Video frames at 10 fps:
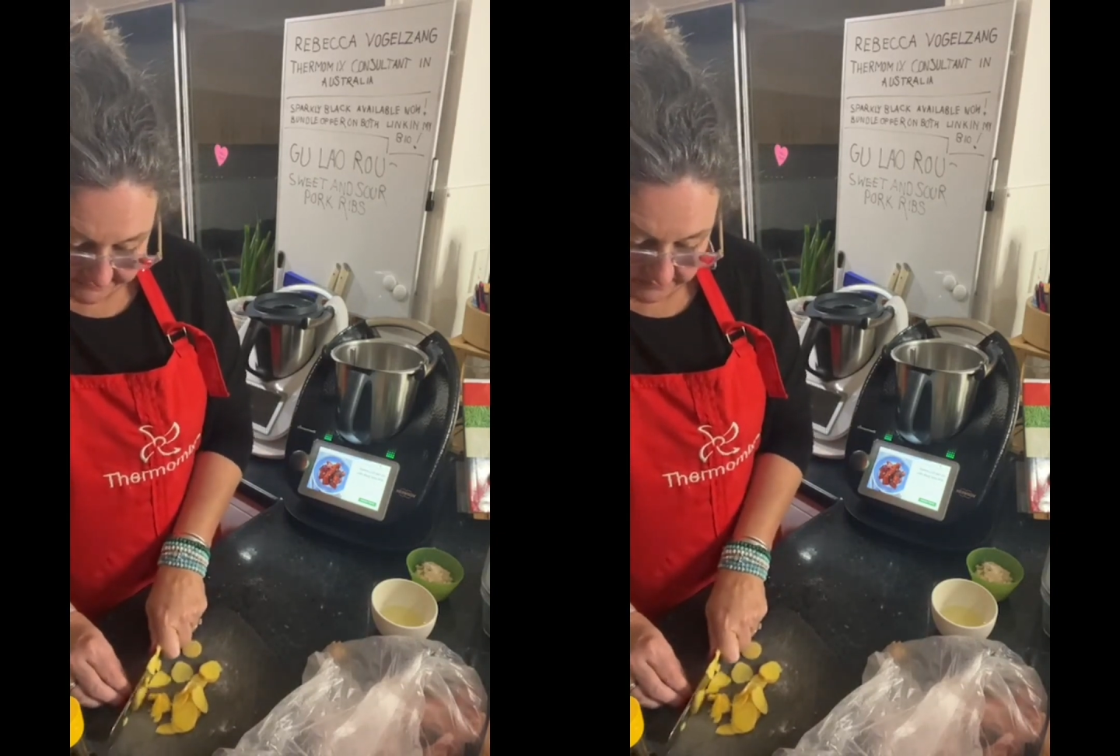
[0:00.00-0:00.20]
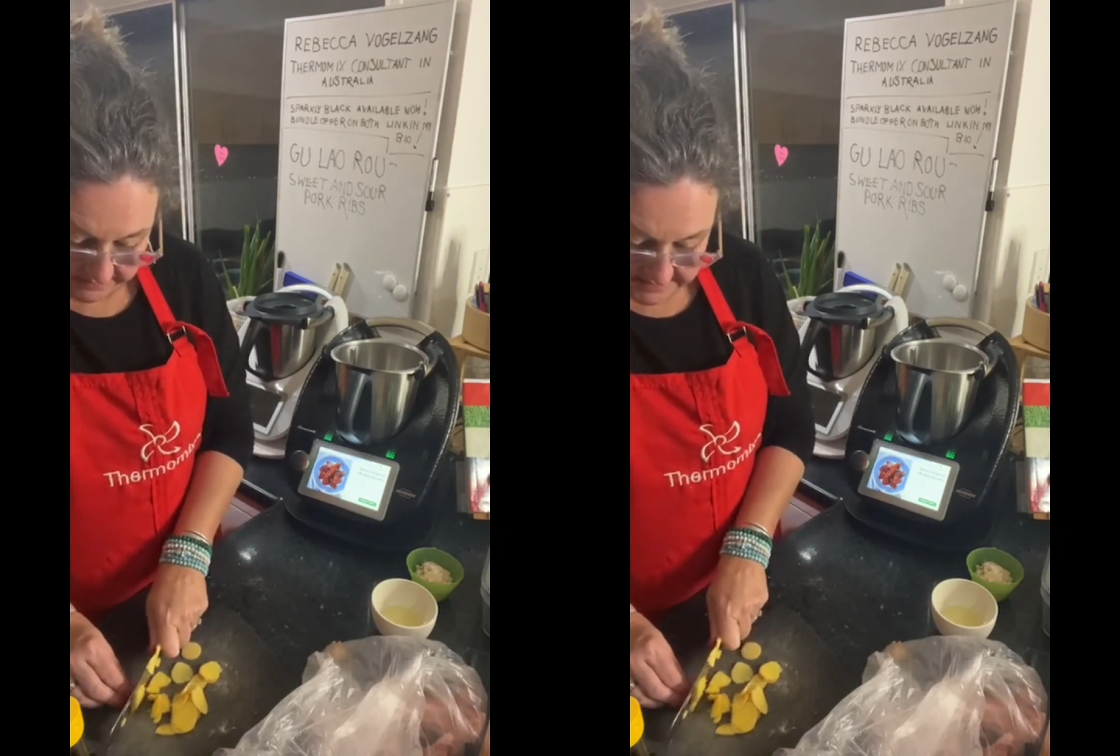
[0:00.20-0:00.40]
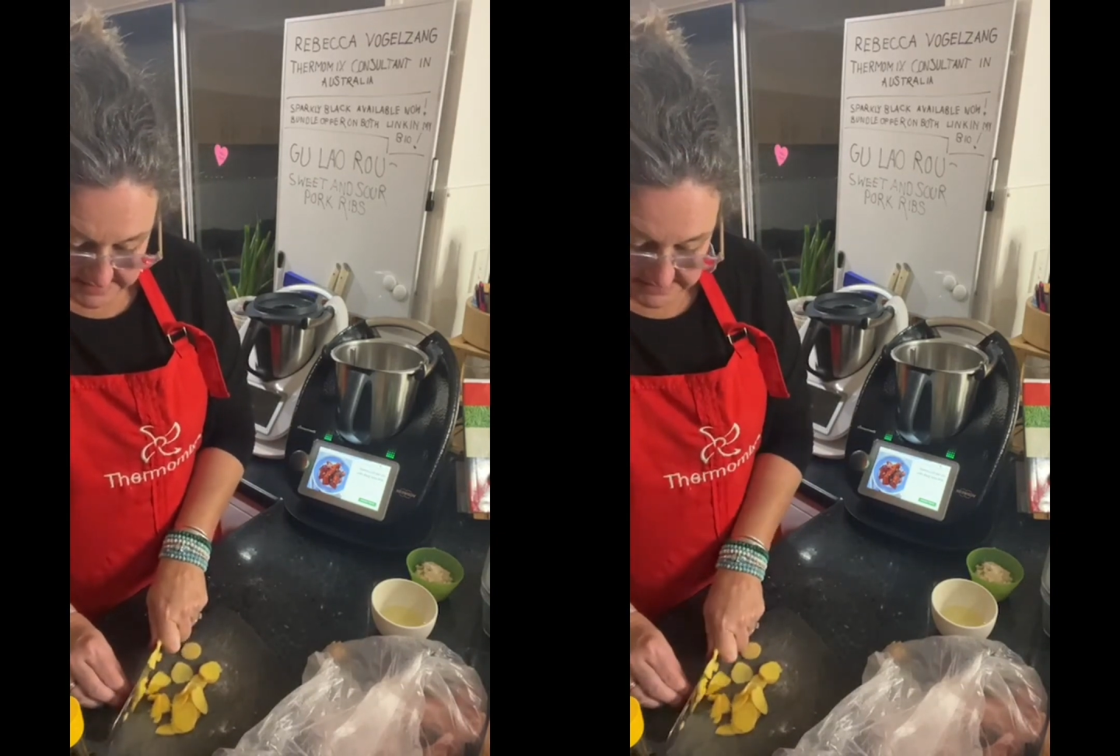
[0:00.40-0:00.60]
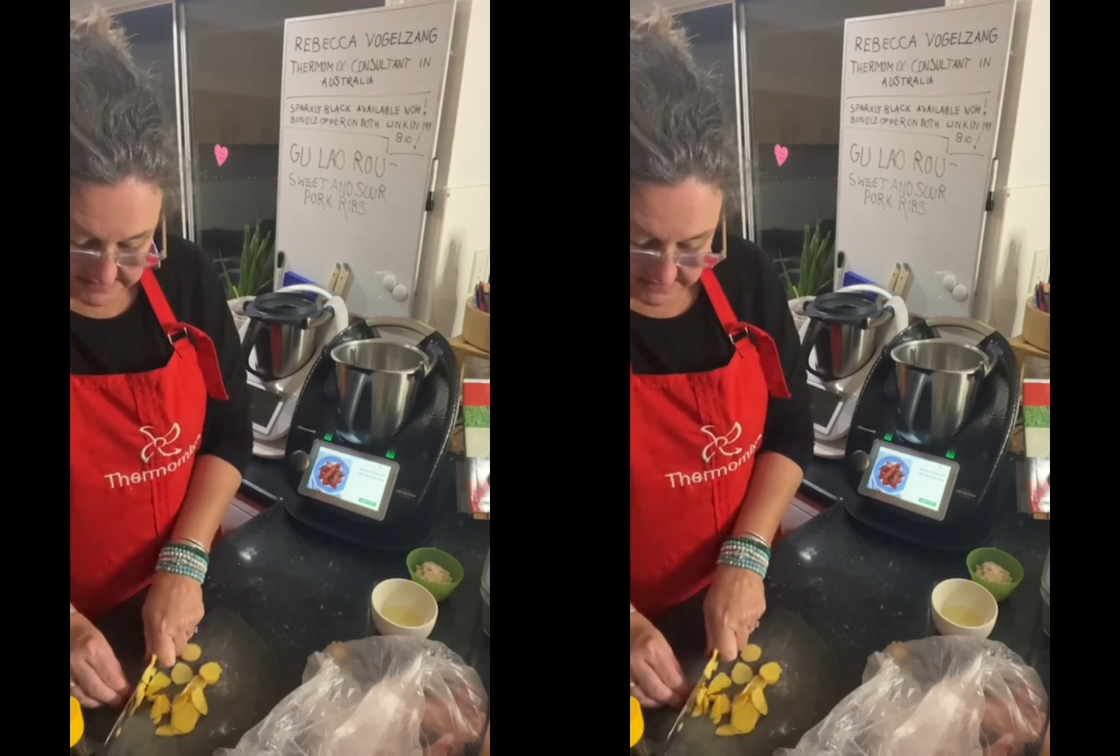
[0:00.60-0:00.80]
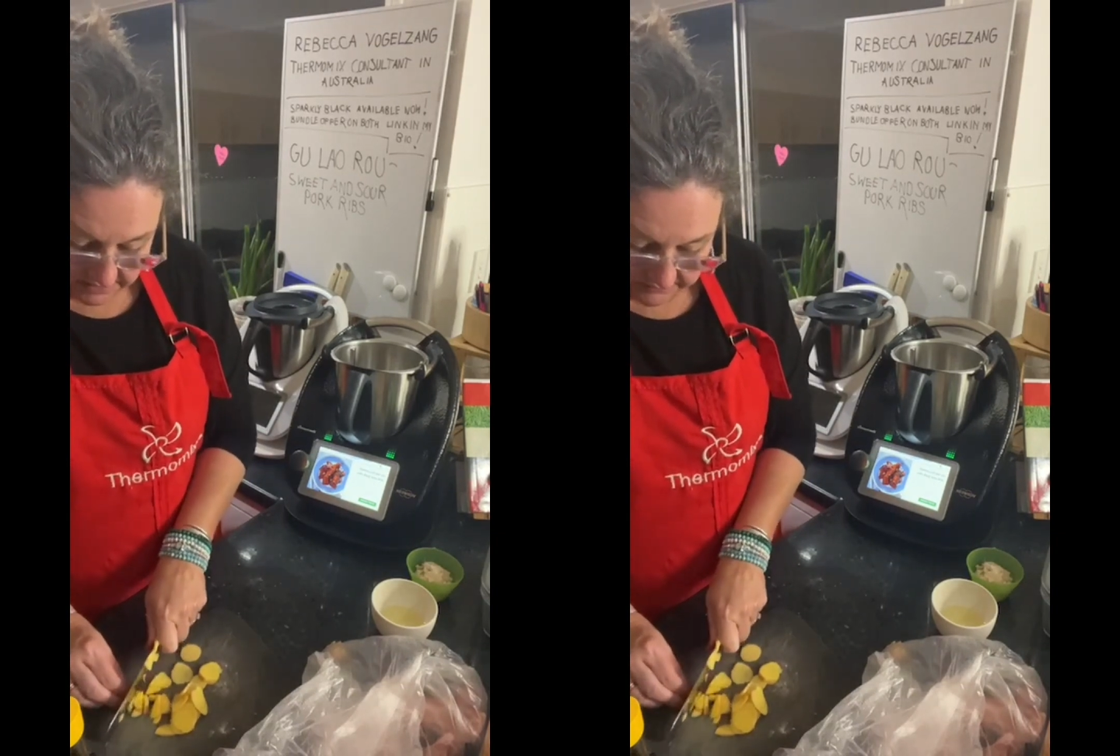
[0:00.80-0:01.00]
Everyone is
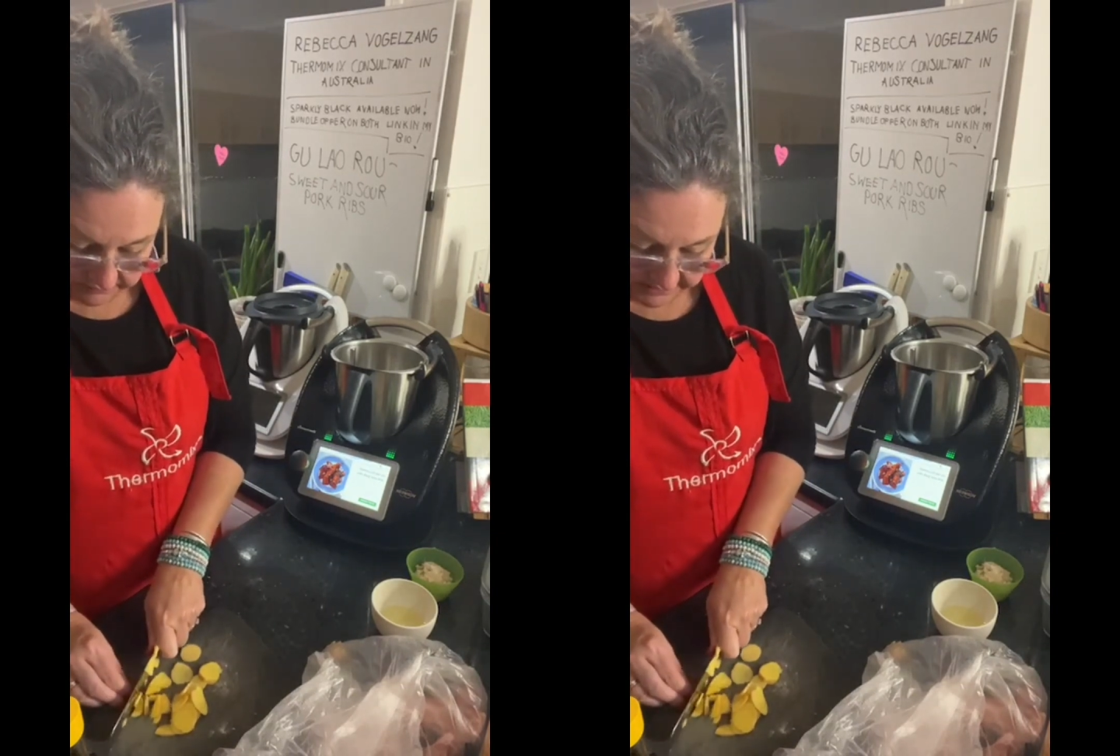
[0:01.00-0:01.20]
so